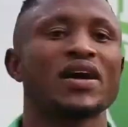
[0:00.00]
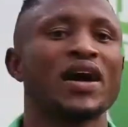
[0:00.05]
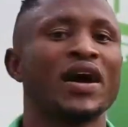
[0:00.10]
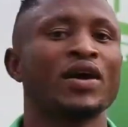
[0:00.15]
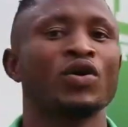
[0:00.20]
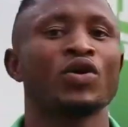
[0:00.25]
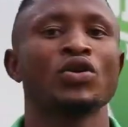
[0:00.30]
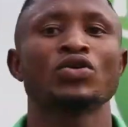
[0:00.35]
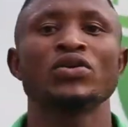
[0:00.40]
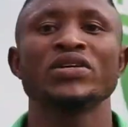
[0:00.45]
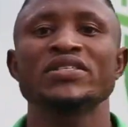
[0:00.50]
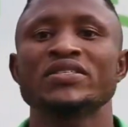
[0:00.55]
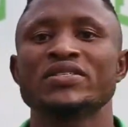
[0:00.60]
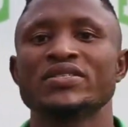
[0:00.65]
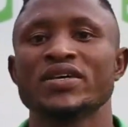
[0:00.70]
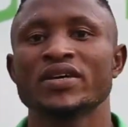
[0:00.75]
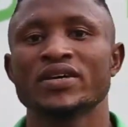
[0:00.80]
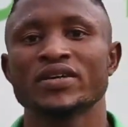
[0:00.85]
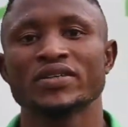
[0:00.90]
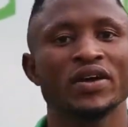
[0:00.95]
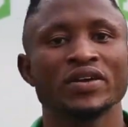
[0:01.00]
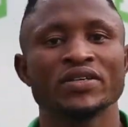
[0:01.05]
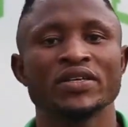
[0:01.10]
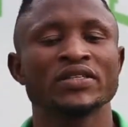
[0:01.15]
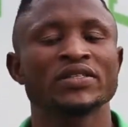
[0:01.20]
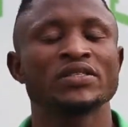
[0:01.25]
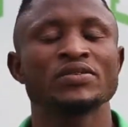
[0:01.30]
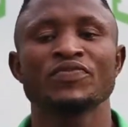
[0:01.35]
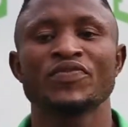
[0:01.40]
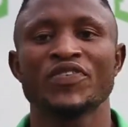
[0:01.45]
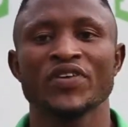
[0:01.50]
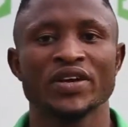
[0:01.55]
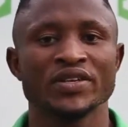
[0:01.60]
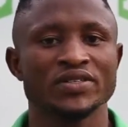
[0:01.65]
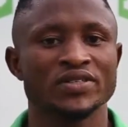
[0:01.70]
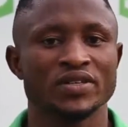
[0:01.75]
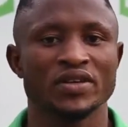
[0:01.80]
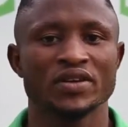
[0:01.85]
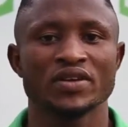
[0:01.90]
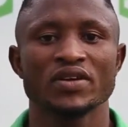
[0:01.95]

I always say, the team first.